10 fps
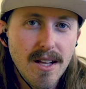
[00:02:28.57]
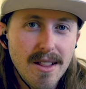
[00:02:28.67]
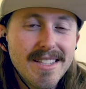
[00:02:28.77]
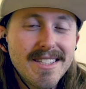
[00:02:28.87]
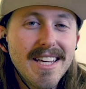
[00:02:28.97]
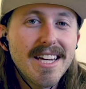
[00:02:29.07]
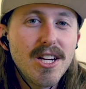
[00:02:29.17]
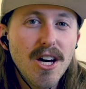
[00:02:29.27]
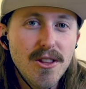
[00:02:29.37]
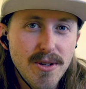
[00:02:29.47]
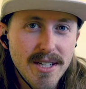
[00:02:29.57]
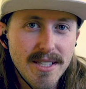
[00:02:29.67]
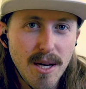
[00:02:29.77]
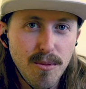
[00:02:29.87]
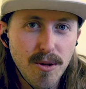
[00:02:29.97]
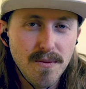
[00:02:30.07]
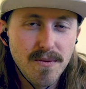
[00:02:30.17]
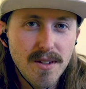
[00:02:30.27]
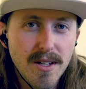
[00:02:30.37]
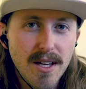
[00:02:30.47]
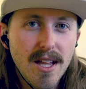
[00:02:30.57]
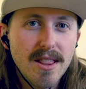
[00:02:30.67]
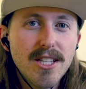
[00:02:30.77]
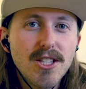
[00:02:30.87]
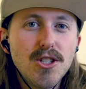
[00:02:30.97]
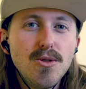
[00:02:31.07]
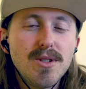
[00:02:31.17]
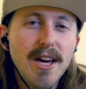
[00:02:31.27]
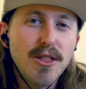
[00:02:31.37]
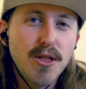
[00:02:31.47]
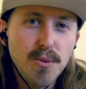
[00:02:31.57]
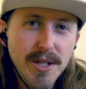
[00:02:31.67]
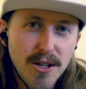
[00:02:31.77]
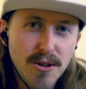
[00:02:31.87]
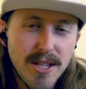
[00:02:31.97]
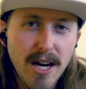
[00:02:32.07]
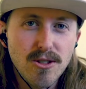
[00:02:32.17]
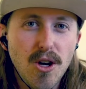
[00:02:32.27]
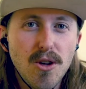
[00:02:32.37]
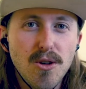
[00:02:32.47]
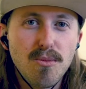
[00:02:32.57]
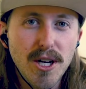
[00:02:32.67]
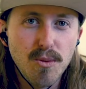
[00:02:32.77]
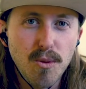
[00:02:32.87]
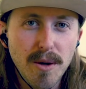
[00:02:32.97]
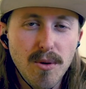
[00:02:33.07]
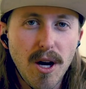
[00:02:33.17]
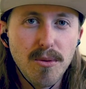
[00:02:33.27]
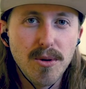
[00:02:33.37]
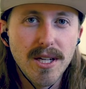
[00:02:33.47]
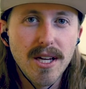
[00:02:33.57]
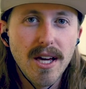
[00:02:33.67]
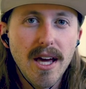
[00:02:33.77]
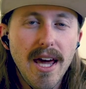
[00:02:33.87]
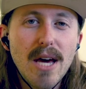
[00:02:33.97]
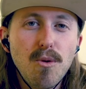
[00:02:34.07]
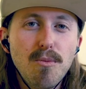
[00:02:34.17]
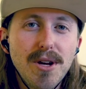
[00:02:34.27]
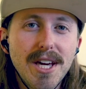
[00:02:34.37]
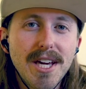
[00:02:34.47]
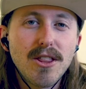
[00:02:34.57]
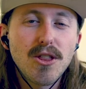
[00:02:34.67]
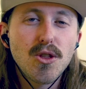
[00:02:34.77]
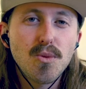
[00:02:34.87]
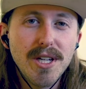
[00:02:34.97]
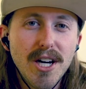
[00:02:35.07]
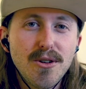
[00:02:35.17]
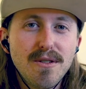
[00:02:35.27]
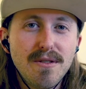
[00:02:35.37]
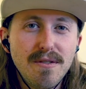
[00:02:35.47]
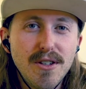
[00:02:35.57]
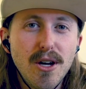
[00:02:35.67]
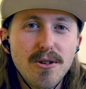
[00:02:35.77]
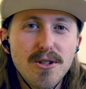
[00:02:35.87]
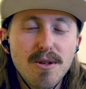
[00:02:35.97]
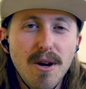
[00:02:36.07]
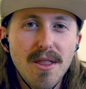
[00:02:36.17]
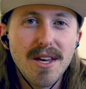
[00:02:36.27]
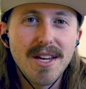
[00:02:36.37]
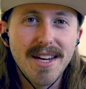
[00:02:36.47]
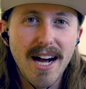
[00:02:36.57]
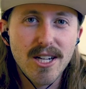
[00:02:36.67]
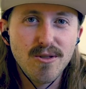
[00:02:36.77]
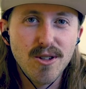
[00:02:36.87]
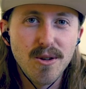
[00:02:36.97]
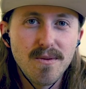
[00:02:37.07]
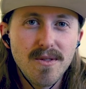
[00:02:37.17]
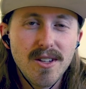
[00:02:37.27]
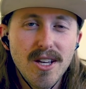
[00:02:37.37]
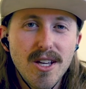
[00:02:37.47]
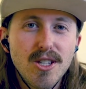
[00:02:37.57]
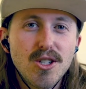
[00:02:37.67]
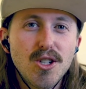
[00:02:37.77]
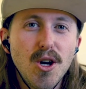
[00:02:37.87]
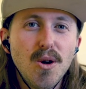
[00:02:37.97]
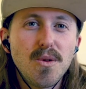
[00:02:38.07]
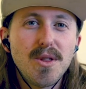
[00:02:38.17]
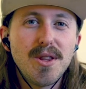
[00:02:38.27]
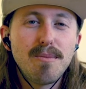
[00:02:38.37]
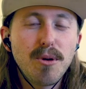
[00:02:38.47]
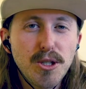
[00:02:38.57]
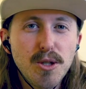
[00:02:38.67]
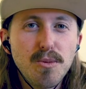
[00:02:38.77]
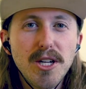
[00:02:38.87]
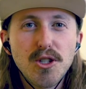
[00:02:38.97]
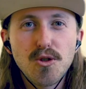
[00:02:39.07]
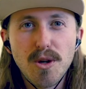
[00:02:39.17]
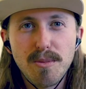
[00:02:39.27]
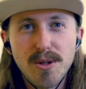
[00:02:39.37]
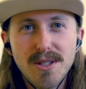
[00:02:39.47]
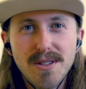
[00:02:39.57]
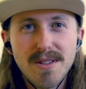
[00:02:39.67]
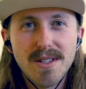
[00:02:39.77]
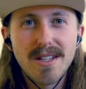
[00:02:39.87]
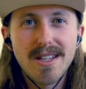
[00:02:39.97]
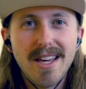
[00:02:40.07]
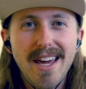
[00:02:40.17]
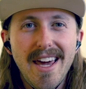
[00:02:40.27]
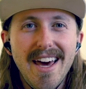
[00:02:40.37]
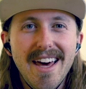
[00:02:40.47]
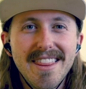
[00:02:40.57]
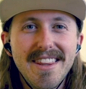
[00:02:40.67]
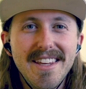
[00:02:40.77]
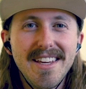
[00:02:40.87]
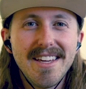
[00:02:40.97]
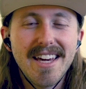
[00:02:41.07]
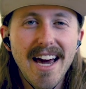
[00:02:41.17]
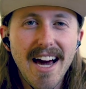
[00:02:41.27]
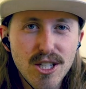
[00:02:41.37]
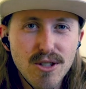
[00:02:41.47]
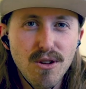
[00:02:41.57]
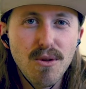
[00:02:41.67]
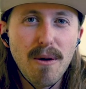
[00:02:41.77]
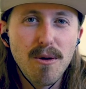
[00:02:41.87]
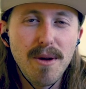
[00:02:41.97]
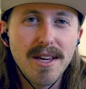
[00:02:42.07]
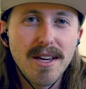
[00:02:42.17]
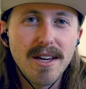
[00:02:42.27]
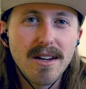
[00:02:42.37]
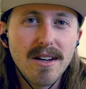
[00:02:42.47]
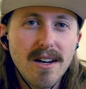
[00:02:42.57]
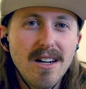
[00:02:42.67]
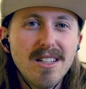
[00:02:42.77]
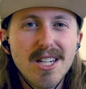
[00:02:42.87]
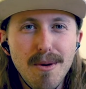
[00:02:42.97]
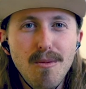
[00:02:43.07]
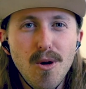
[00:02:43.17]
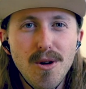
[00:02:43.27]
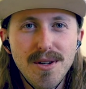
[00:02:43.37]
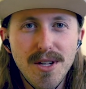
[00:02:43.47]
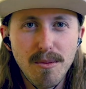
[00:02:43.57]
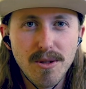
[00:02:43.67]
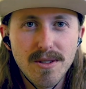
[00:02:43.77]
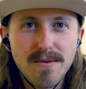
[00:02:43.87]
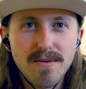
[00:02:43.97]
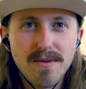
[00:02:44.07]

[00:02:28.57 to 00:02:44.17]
Let's take another example. Let's use a $300,000 price point property, and we're bringing in $350 a month in cash flow. So the purchase price tripled, and the cash flow that we're making a little bit more than doubled.